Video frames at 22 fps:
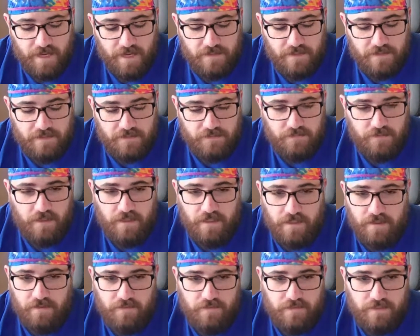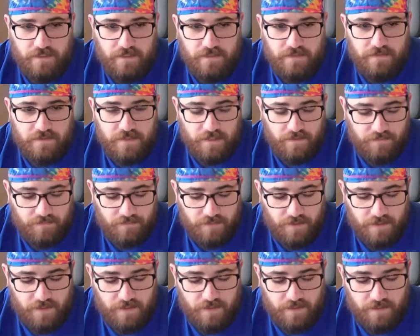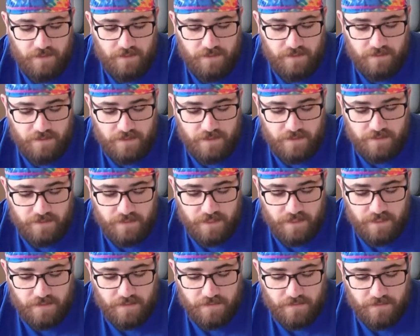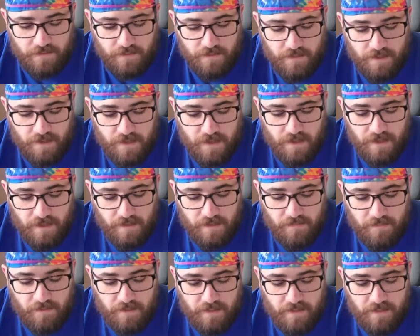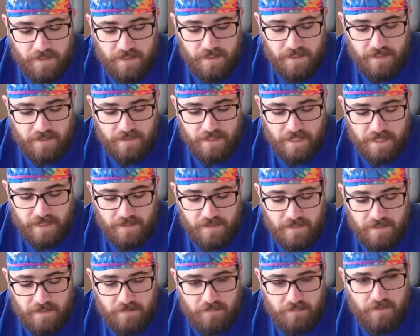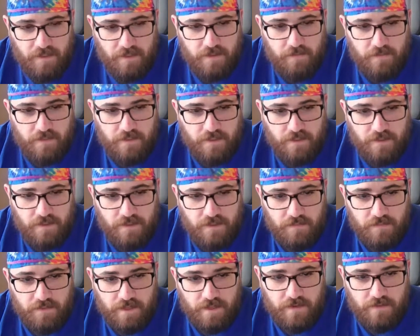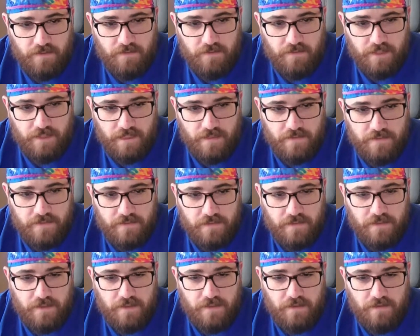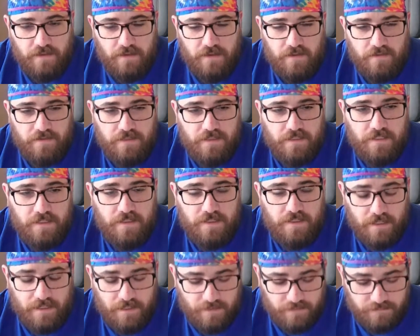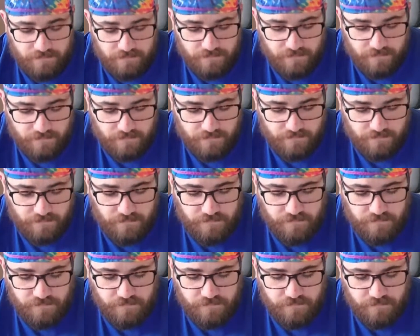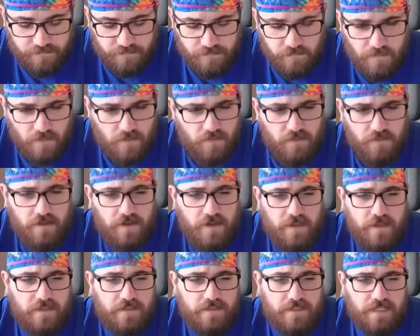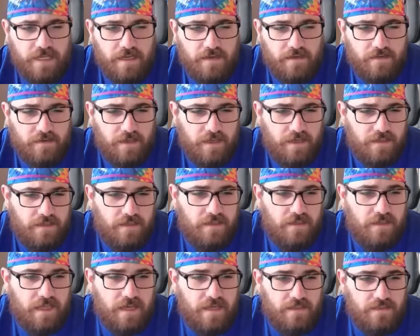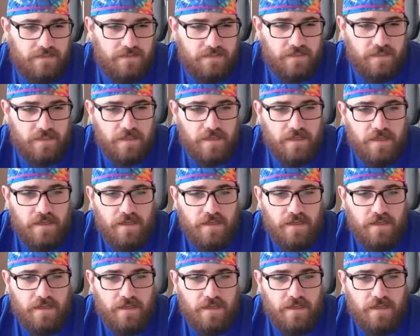passer rating, which is definitely unlike Josh Allen. And they contained him, like we talked about, on Sunday or Saturday, the last